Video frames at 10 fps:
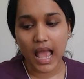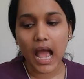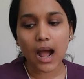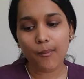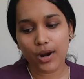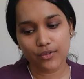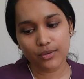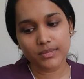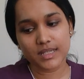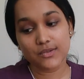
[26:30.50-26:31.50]
Apart
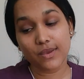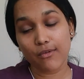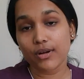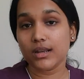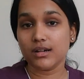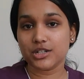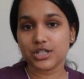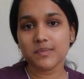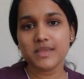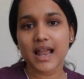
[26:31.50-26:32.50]
from this, we have
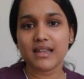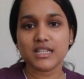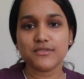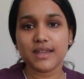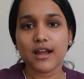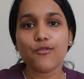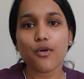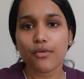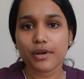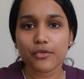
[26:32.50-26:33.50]
clerkship, that is we have
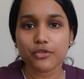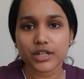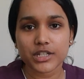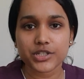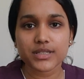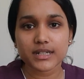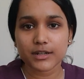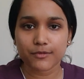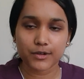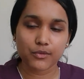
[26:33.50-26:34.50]
ward round rotations in
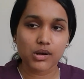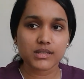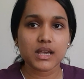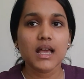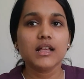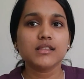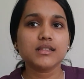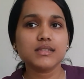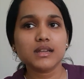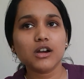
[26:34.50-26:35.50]
different wards.
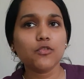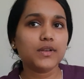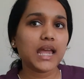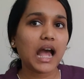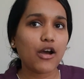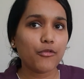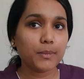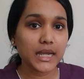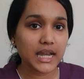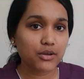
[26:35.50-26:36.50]
This year we have
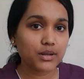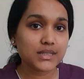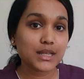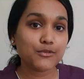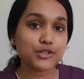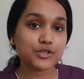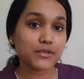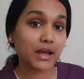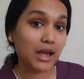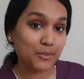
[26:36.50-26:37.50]
pediatrics, in which
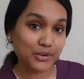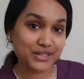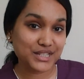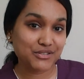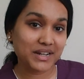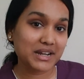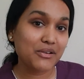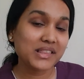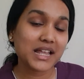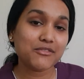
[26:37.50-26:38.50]
I am posted right
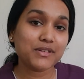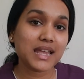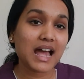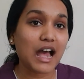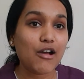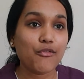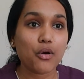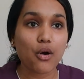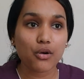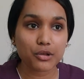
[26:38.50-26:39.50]
now. Then we have
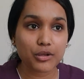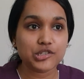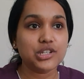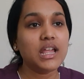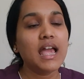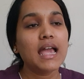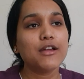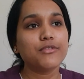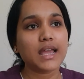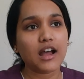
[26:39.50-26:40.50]
oncology,
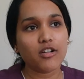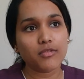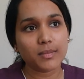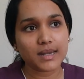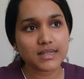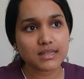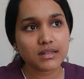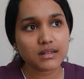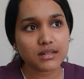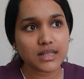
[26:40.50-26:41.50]
we have medicine,
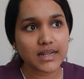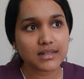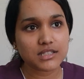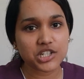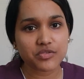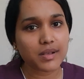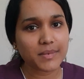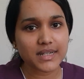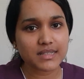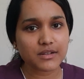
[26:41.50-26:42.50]
that is general
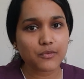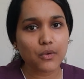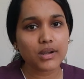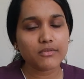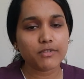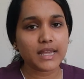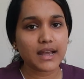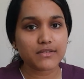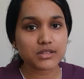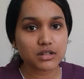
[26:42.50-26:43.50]
medicine ward, we
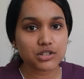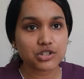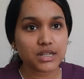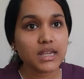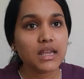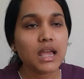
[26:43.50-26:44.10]
have surgery,